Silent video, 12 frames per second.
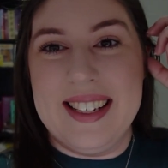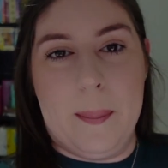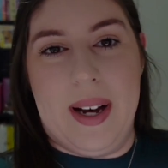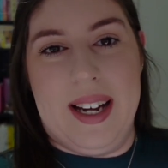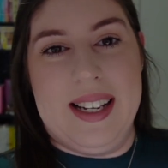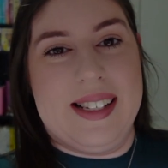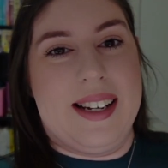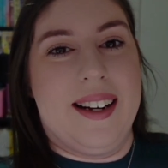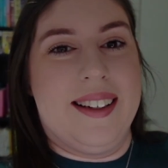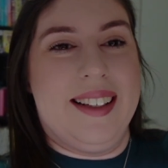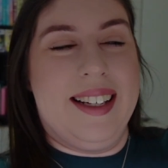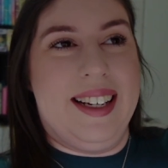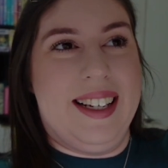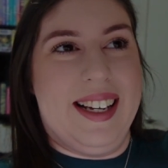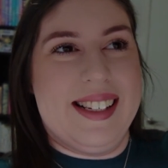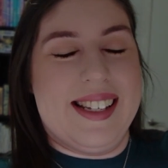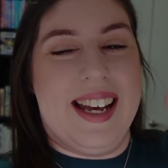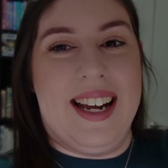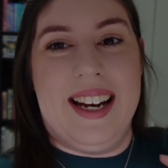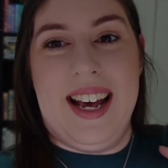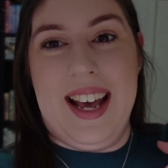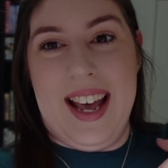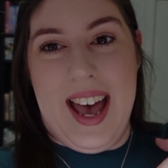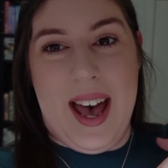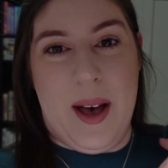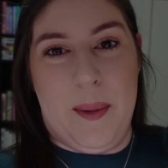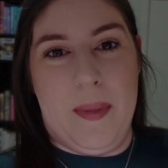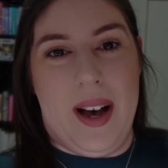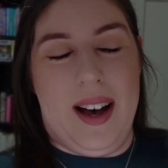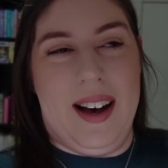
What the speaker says: but it's currently 10 a.m.